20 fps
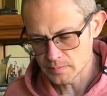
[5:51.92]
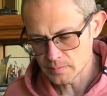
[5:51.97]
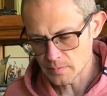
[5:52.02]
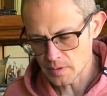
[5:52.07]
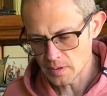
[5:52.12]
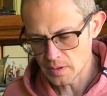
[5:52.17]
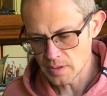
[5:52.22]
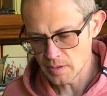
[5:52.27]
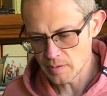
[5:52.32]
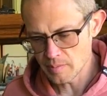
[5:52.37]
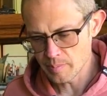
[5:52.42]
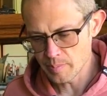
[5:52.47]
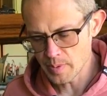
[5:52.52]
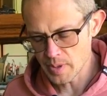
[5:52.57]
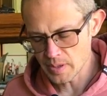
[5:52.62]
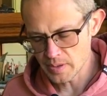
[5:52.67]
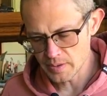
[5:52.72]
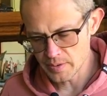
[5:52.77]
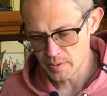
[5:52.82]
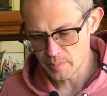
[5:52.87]
a
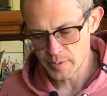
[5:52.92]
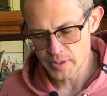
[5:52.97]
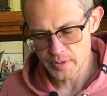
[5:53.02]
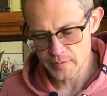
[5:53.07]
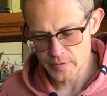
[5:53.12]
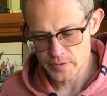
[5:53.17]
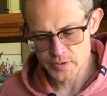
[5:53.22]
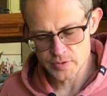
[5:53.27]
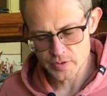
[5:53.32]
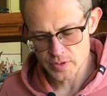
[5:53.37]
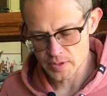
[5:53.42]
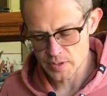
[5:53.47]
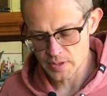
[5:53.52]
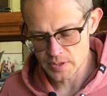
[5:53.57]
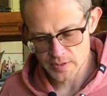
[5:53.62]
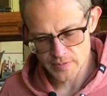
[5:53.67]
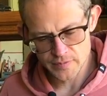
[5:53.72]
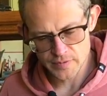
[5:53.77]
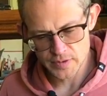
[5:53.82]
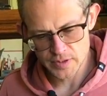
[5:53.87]
little bit of
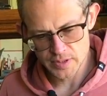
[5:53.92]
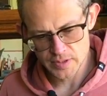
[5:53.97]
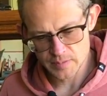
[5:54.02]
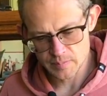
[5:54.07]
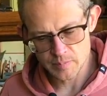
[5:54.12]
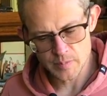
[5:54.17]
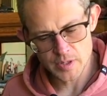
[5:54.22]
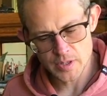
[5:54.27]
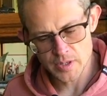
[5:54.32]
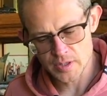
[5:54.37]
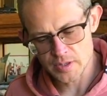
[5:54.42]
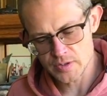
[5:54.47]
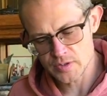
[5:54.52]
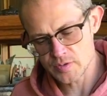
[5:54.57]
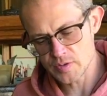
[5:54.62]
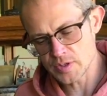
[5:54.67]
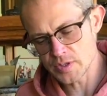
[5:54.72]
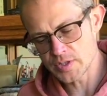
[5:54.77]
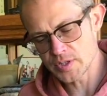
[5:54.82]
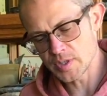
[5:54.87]
definitely
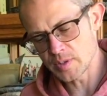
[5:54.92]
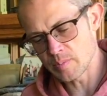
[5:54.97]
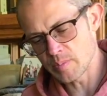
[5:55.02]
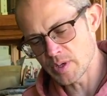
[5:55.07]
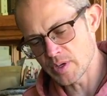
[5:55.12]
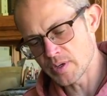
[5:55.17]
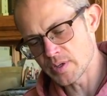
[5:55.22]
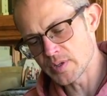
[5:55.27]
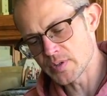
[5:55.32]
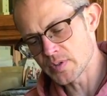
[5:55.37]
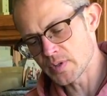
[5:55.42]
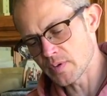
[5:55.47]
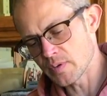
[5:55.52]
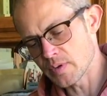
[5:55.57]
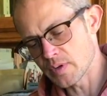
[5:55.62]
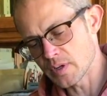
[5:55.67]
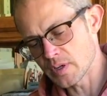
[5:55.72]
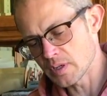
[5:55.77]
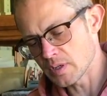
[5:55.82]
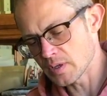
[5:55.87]
astringency and bitterness
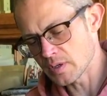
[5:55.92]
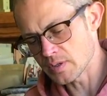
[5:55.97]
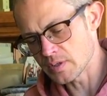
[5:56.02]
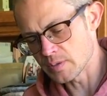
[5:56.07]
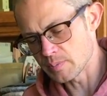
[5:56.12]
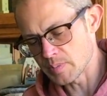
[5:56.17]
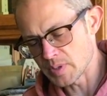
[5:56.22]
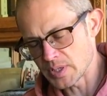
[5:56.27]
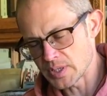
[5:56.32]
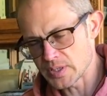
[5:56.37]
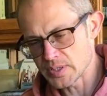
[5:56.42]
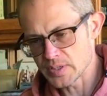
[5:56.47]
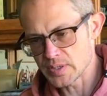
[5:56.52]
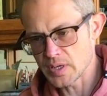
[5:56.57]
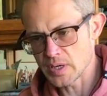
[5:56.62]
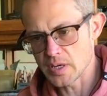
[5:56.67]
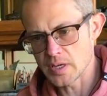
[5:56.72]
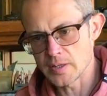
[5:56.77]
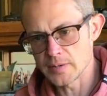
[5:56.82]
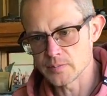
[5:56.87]
going on there, but it's
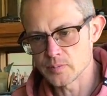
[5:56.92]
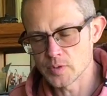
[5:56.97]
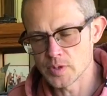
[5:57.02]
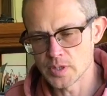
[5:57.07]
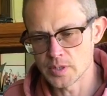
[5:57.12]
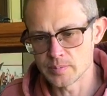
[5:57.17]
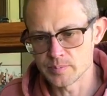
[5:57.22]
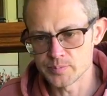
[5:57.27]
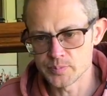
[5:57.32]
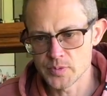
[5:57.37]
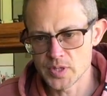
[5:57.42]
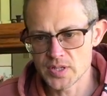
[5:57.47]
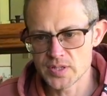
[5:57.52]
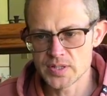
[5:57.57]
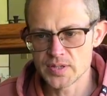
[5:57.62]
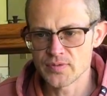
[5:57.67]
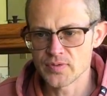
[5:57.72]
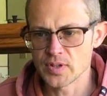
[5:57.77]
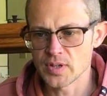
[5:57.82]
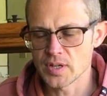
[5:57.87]
not, it's
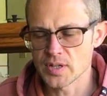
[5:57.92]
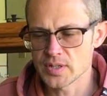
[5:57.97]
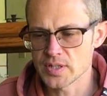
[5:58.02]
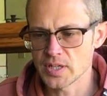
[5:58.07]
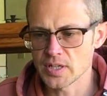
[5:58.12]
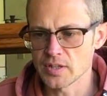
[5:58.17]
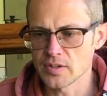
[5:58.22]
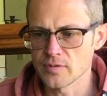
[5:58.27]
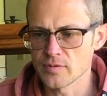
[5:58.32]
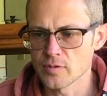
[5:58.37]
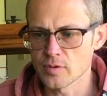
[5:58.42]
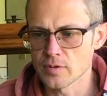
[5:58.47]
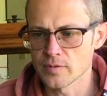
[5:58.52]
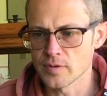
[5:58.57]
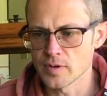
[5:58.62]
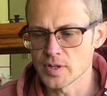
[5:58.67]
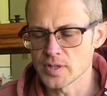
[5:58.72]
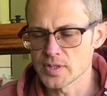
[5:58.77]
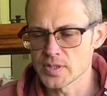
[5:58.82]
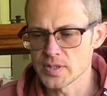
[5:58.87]
definitely not taking the
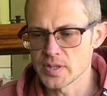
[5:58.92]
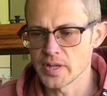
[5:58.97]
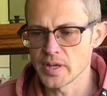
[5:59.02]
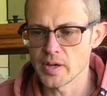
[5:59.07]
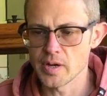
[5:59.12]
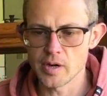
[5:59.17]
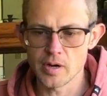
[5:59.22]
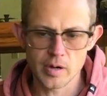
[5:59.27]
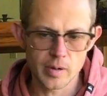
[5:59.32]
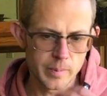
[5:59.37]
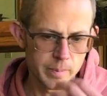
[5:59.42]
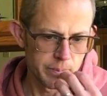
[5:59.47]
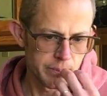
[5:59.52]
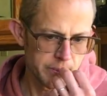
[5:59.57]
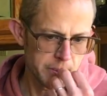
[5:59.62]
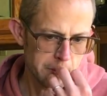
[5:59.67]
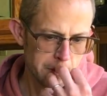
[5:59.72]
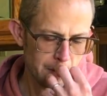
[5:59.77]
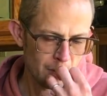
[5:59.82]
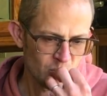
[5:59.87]
forefront. It's there,
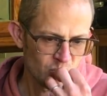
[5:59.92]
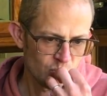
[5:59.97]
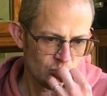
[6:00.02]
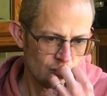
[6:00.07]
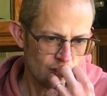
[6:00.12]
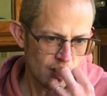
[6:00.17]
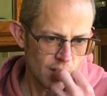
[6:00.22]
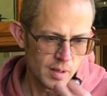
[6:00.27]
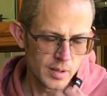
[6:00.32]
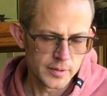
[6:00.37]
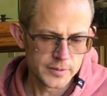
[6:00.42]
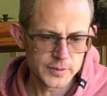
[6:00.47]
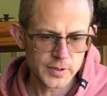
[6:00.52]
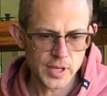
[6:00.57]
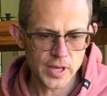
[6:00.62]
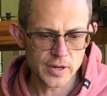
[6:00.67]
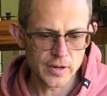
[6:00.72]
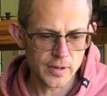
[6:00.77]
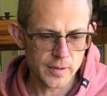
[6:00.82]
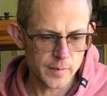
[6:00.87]

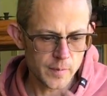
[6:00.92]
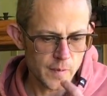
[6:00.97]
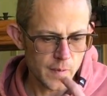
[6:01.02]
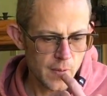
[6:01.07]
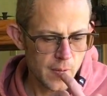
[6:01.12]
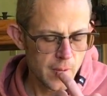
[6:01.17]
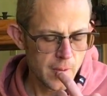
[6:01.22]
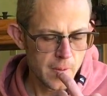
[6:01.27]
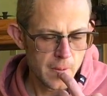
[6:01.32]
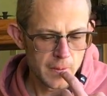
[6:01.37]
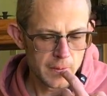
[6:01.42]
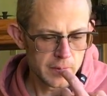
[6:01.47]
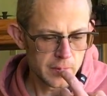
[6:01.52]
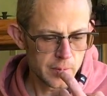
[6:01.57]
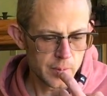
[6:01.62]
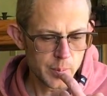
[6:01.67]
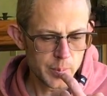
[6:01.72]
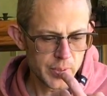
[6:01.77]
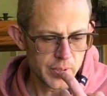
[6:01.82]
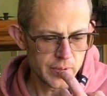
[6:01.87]
kind of a
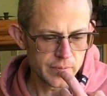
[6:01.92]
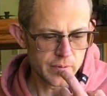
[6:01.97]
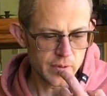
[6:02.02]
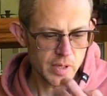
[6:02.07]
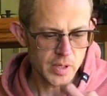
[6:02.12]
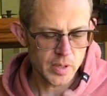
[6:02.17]
little bit of